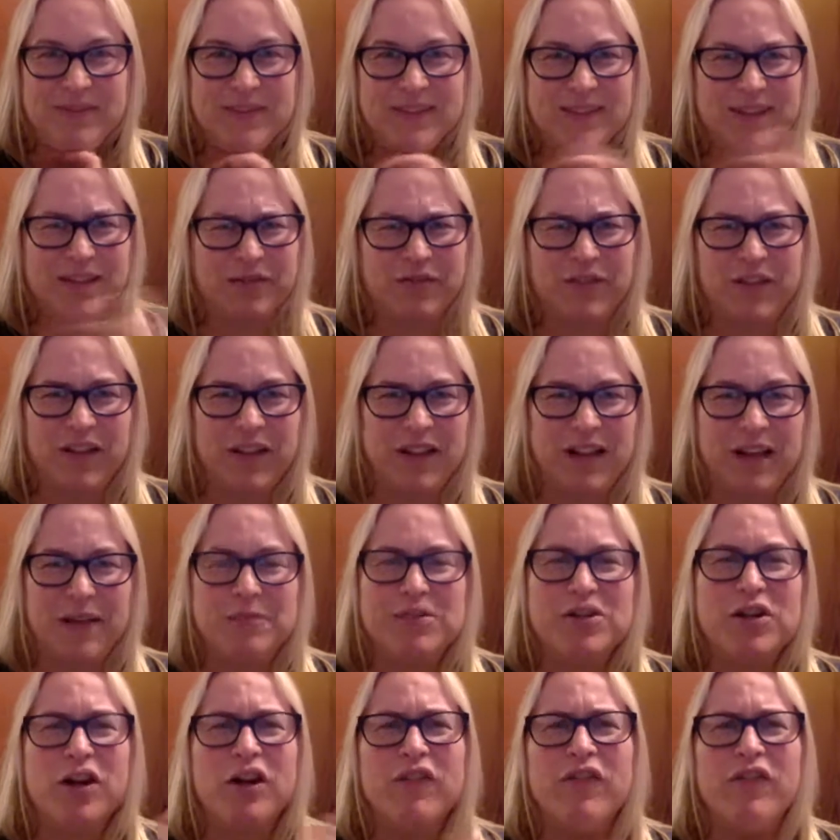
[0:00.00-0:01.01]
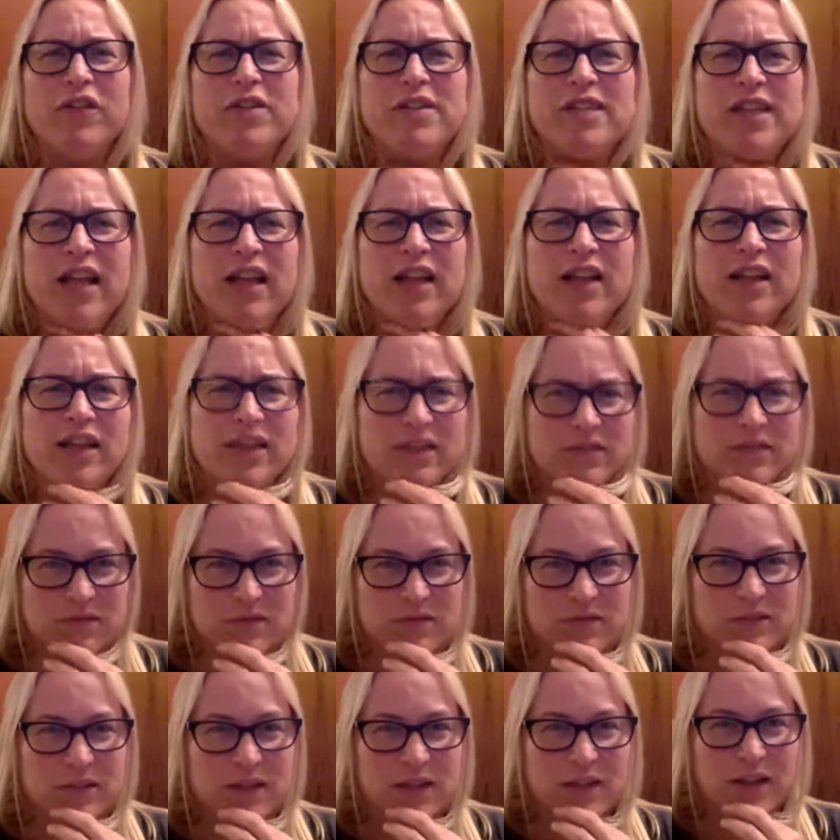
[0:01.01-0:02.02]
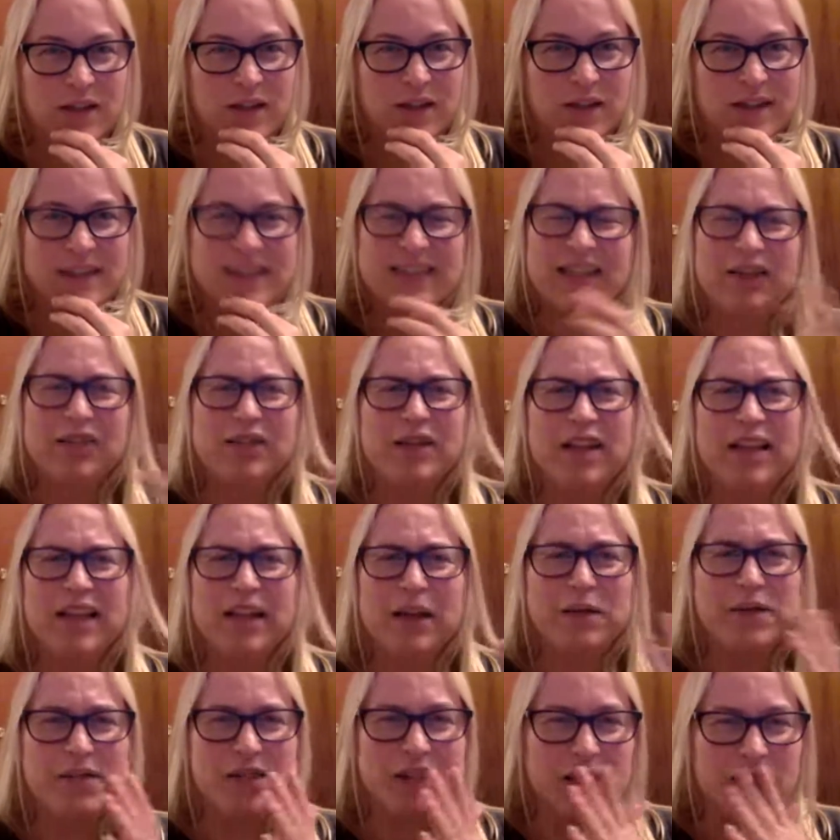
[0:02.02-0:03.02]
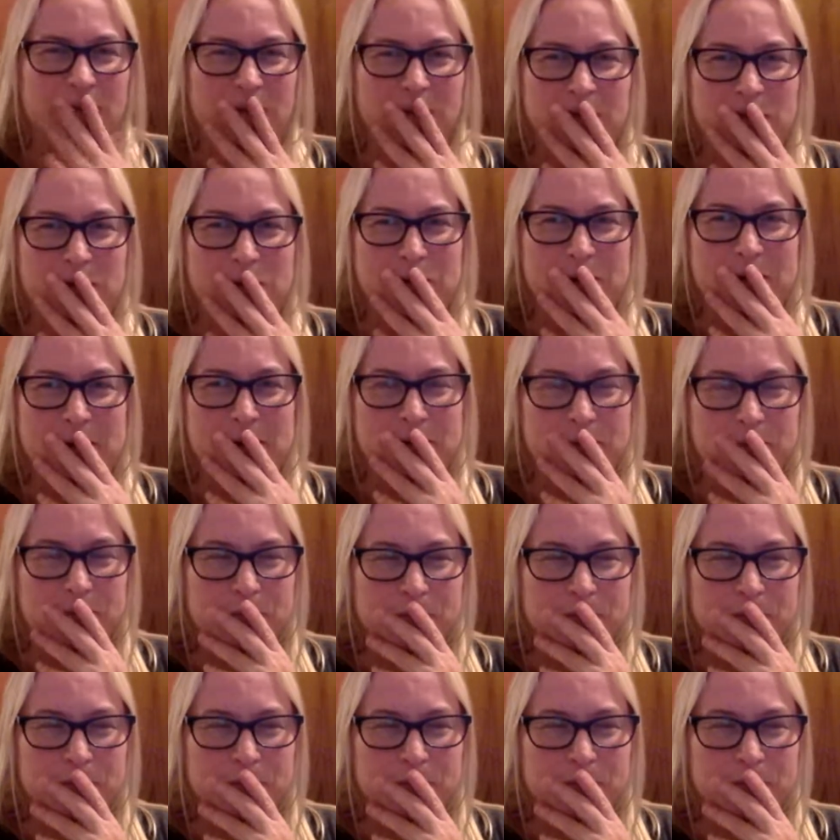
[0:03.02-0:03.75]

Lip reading: I'm sorry if I was yelling. Sounded like I was yelling for a minute.